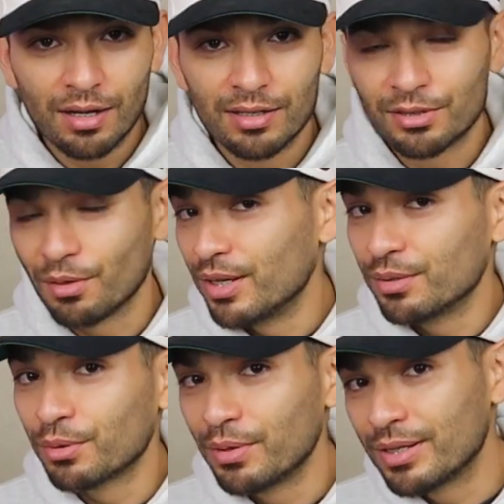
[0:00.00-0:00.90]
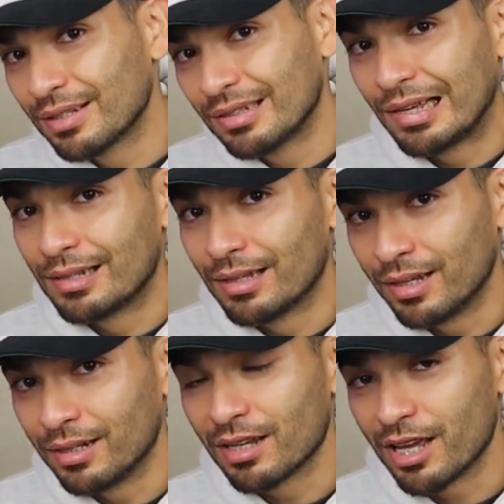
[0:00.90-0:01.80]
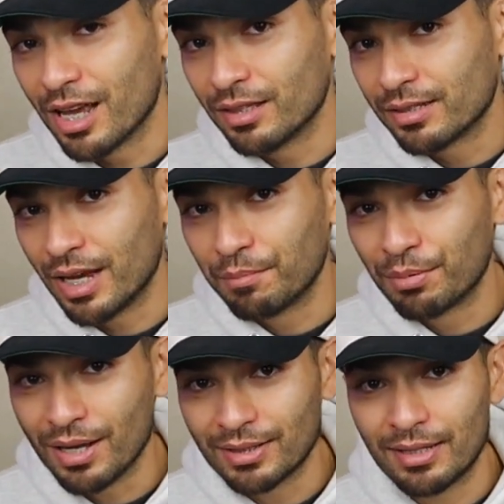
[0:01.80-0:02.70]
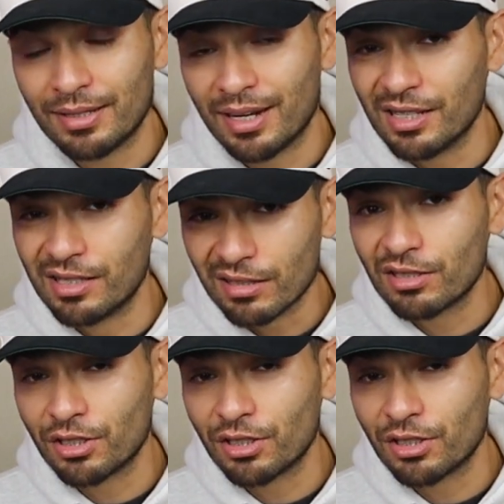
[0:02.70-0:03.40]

So these were recently cleaned in the same process that I just